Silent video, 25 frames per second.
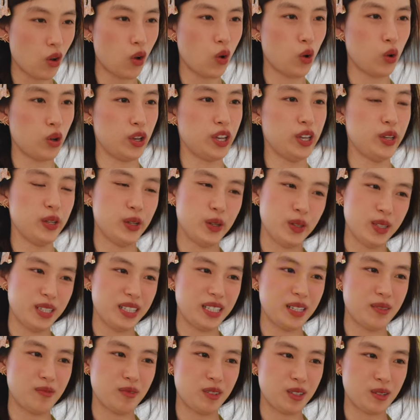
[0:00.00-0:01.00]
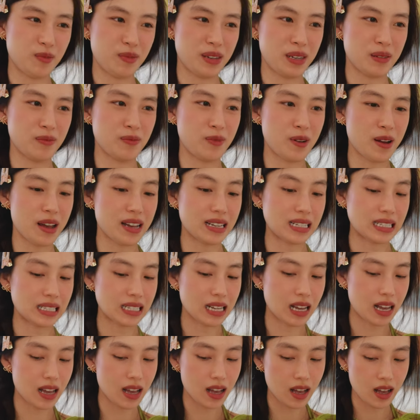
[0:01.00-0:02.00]
Oh, he didn't seem to be
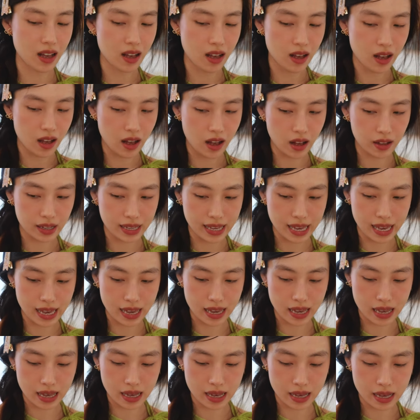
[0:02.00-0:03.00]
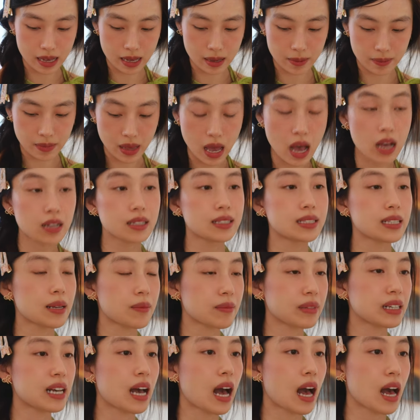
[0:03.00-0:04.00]
impressed. Okay, um,
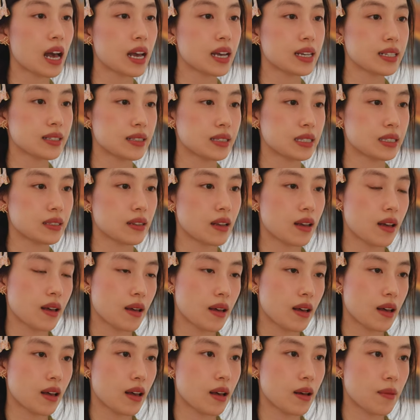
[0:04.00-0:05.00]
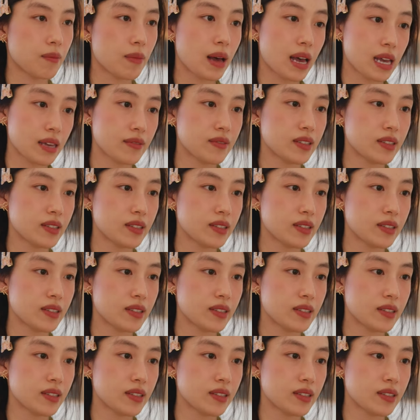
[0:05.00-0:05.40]
some guys uh, might